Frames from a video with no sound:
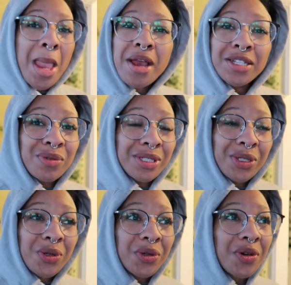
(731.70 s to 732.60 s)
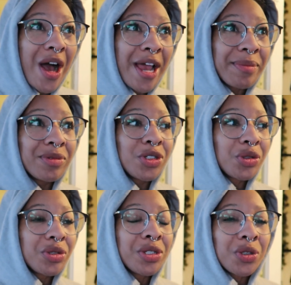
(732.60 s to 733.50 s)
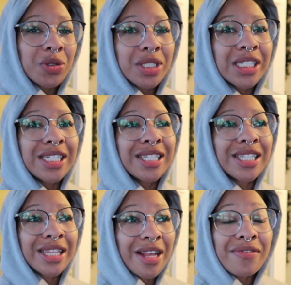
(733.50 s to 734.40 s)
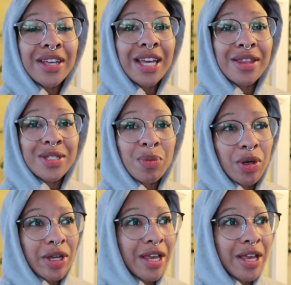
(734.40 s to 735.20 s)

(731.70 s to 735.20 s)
it's really cool. I'm truly, truly loving this book.